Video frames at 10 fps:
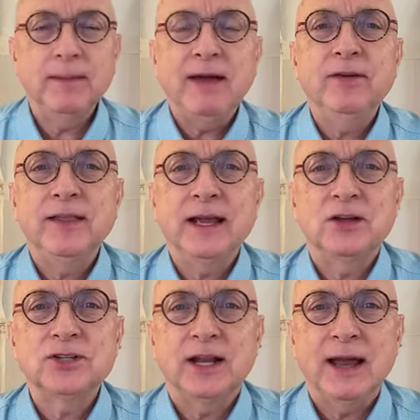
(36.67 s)
everything
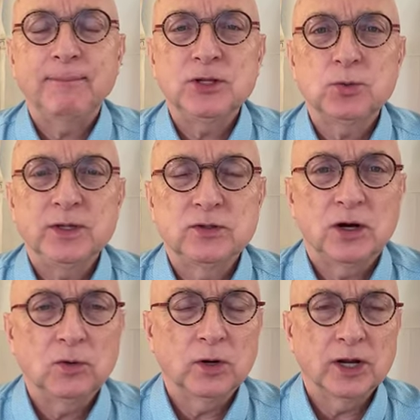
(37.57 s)
else that happens with
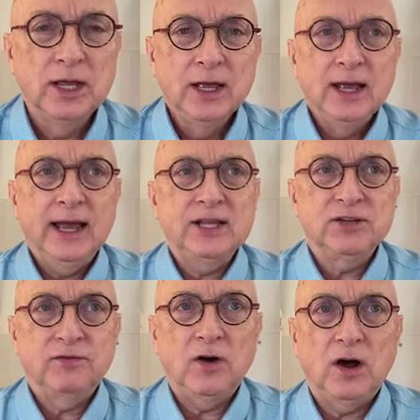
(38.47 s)
tongue work has
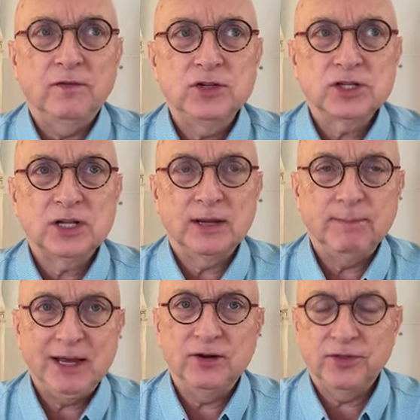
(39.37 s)
evolved just like
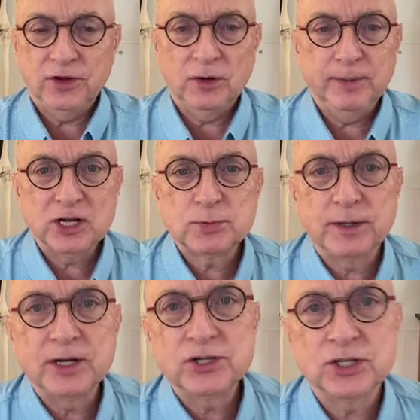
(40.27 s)
manual therapy
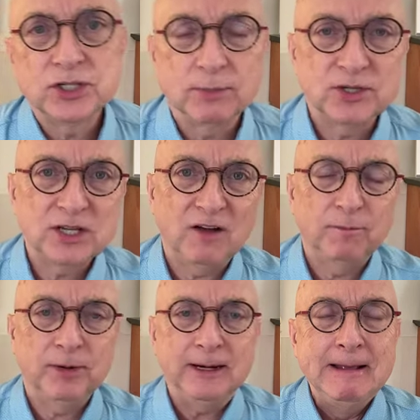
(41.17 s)
explanations themselves.
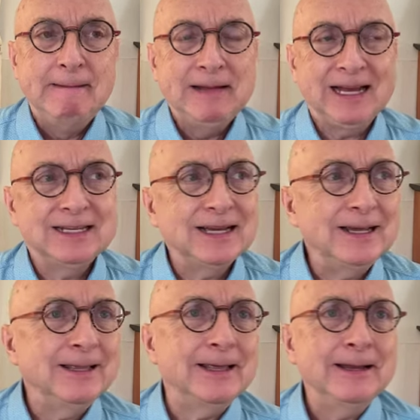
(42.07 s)
But I can tell
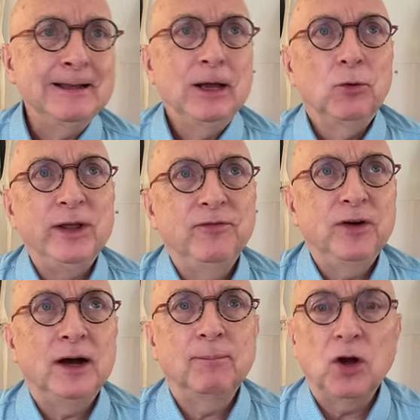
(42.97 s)
you that we've
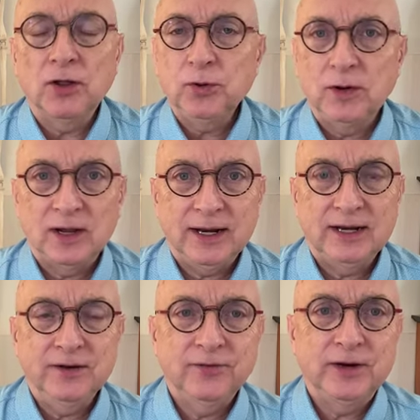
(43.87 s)
gone through a lot
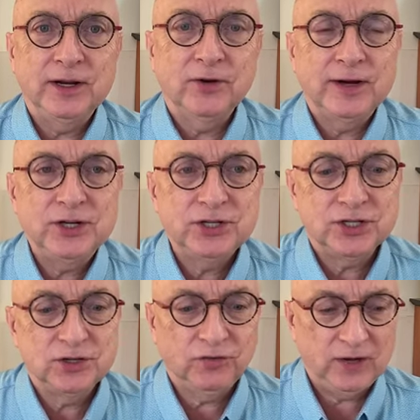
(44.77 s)
of different
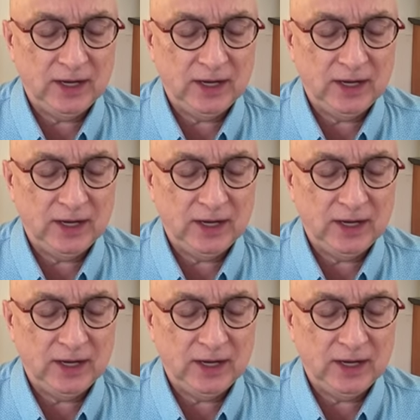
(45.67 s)
iterations